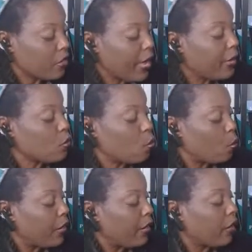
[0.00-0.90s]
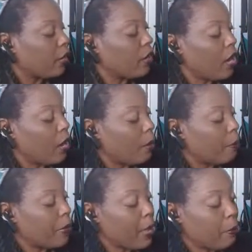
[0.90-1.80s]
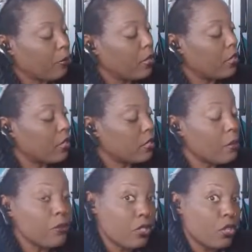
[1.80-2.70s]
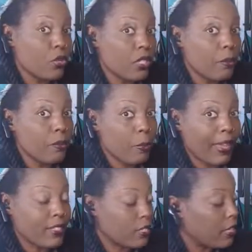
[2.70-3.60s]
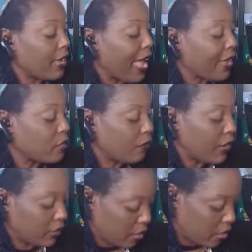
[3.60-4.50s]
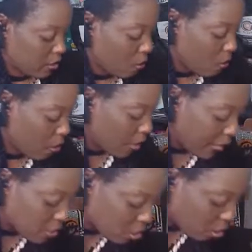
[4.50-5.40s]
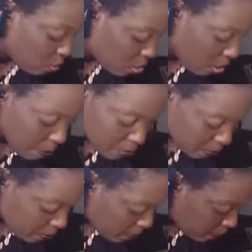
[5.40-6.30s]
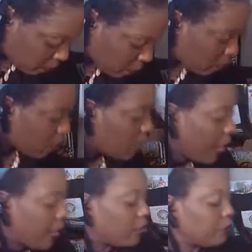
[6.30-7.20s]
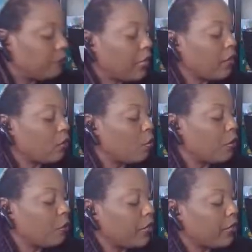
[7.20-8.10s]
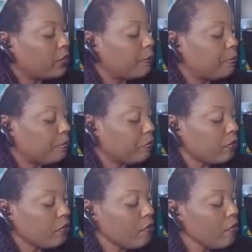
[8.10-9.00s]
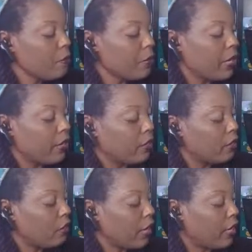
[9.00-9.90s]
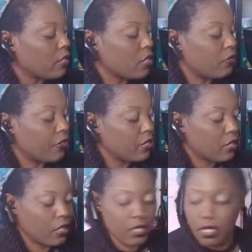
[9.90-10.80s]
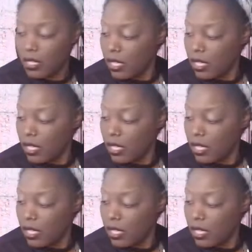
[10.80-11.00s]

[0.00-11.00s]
That's where paprika, some spices, they activate things. Lord, I just threw something down. I don't know what it was, but okay, let's just finish this.